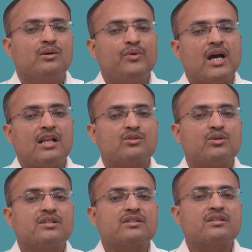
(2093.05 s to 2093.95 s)
we also
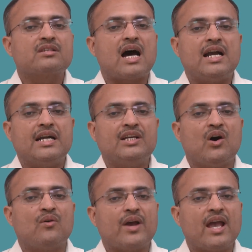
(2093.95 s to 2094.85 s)
discussed the idea
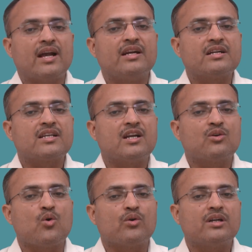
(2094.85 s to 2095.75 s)
of agnates and
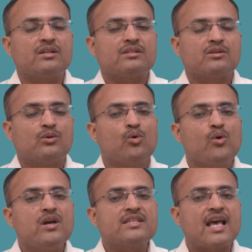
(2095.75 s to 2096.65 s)
cognates. Who
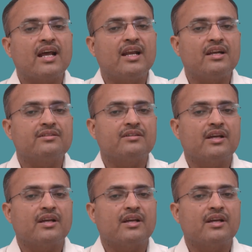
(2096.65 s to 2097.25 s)
is agnate?